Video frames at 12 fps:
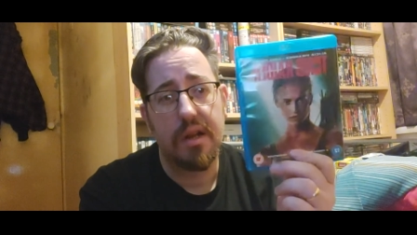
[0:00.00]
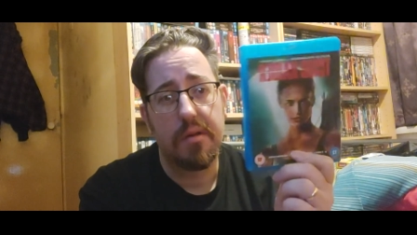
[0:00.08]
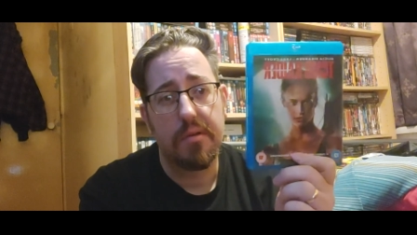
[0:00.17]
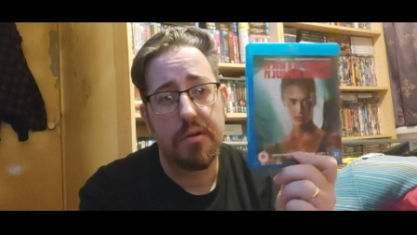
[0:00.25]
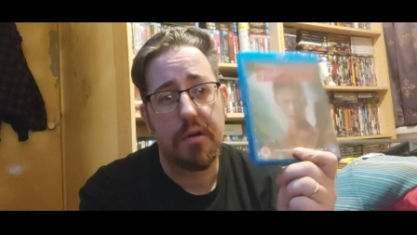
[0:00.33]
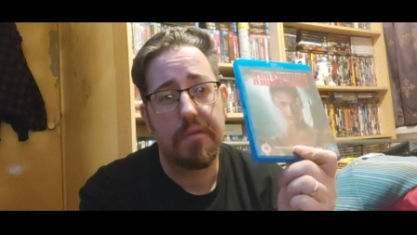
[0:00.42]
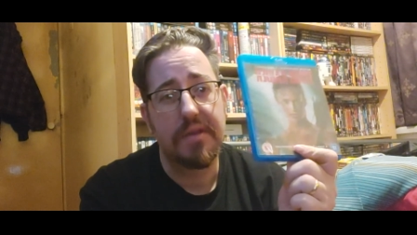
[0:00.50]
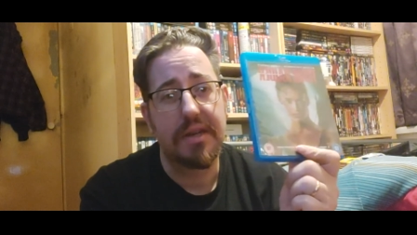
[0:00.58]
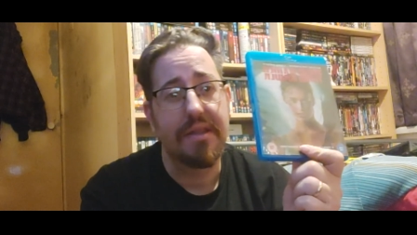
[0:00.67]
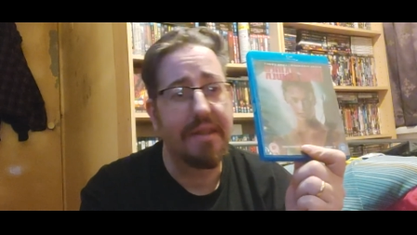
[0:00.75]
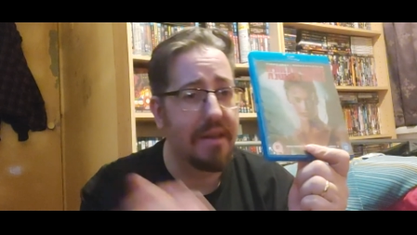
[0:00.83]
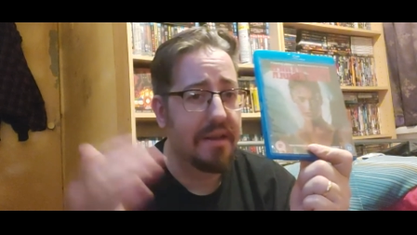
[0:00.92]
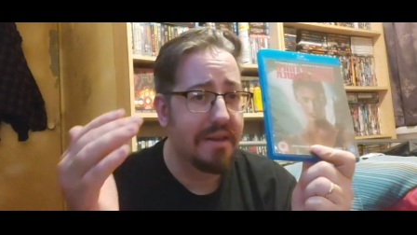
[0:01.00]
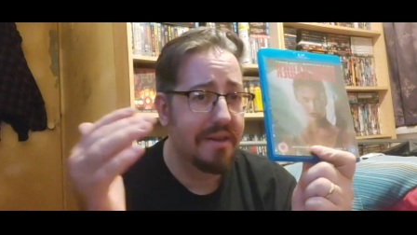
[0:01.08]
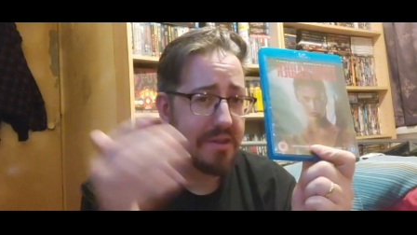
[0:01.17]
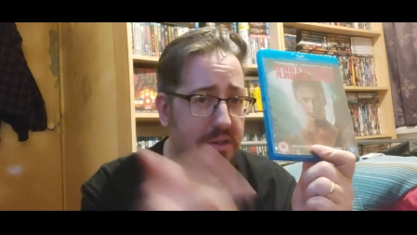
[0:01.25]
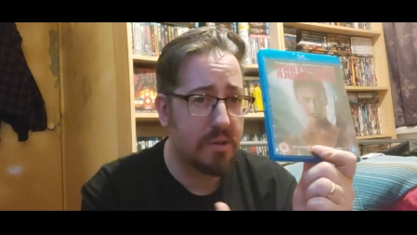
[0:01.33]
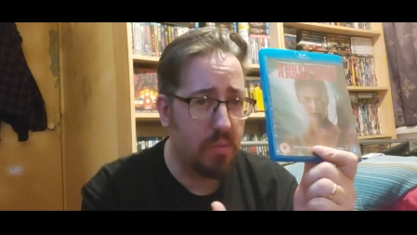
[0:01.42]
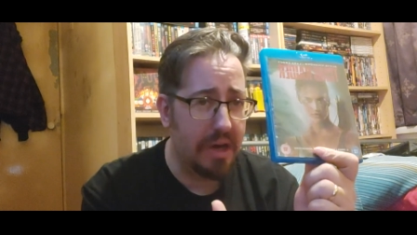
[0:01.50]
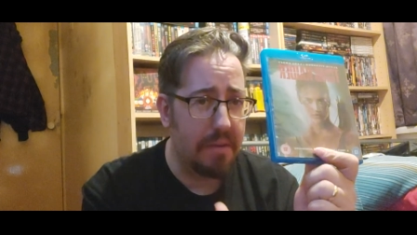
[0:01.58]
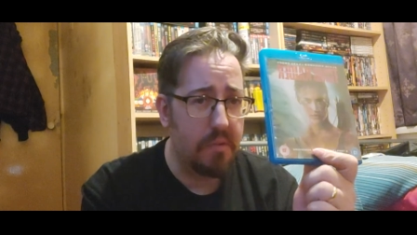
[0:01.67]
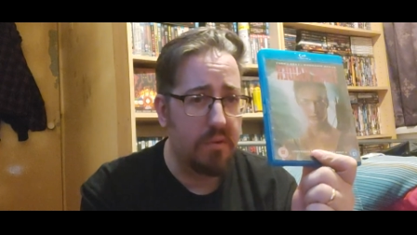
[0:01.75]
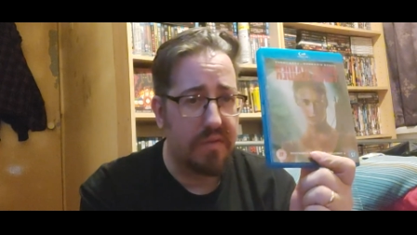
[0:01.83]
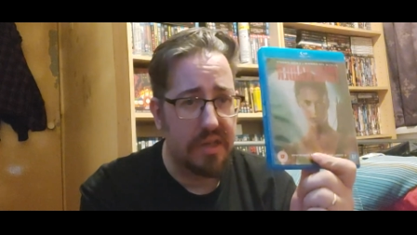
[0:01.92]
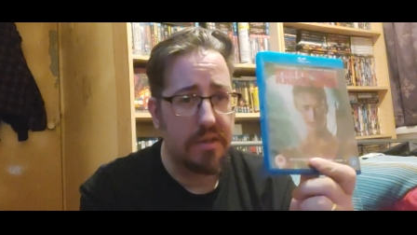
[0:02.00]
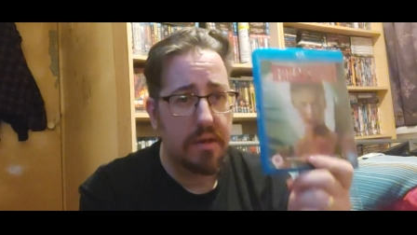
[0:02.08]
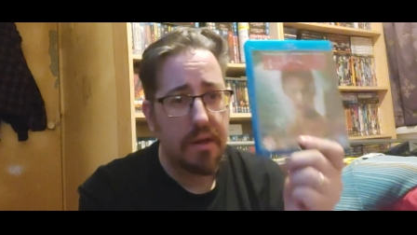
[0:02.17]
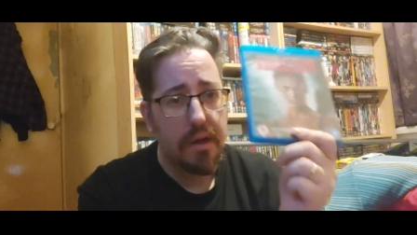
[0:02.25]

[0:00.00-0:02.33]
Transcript: Lara Croft in the Square movies.